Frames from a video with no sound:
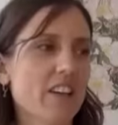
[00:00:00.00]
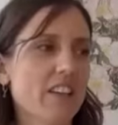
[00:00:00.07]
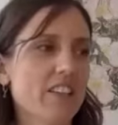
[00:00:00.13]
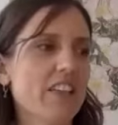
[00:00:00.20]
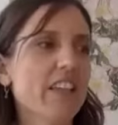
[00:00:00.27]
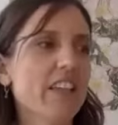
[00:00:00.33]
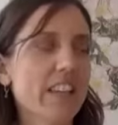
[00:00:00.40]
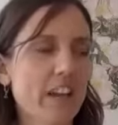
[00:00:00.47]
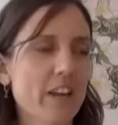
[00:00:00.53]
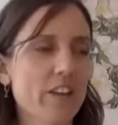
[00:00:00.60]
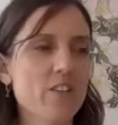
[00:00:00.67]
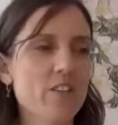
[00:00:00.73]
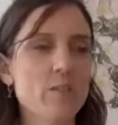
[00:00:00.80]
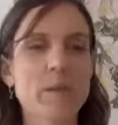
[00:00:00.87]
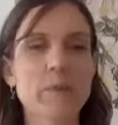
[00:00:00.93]

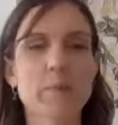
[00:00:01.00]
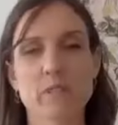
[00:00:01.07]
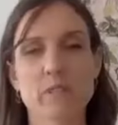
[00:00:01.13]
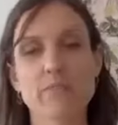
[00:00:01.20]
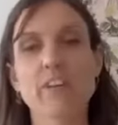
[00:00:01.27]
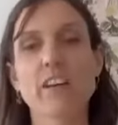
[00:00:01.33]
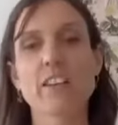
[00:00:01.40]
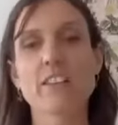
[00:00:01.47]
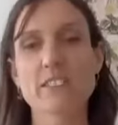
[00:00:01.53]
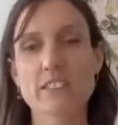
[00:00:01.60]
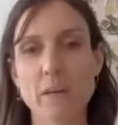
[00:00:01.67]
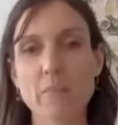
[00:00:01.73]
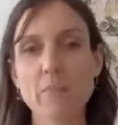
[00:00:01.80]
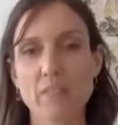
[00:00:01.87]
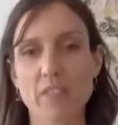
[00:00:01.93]
encourage people to find
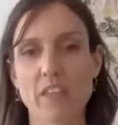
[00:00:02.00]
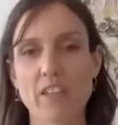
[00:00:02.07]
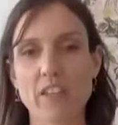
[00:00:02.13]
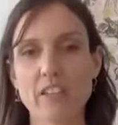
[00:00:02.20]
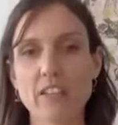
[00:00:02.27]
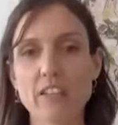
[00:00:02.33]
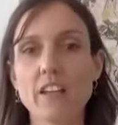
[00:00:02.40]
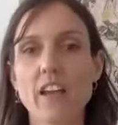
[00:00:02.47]
something